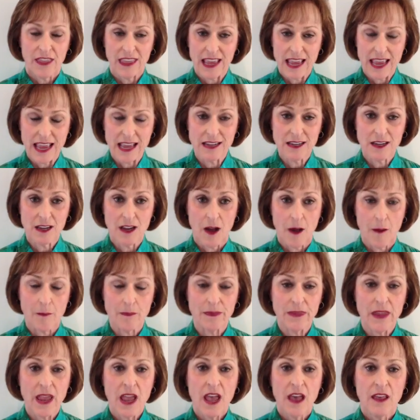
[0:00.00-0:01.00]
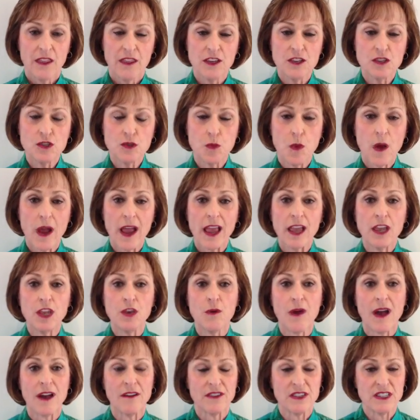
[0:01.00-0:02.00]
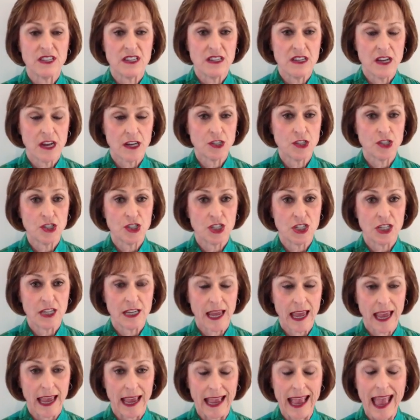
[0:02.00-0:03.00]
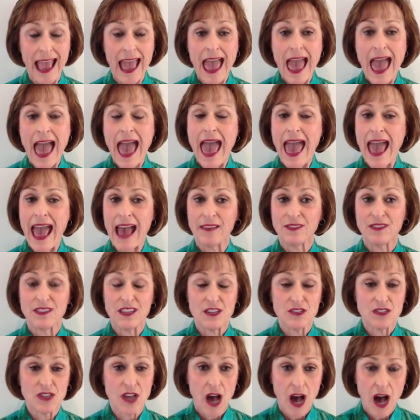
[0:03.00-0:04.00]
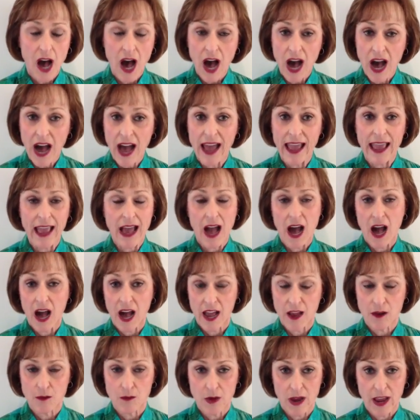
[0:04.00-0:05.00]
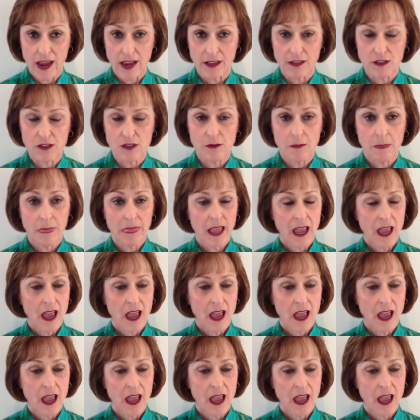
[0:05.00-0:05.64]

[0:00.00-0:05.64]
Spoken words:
the income. This way you have a deduction today at these high rates.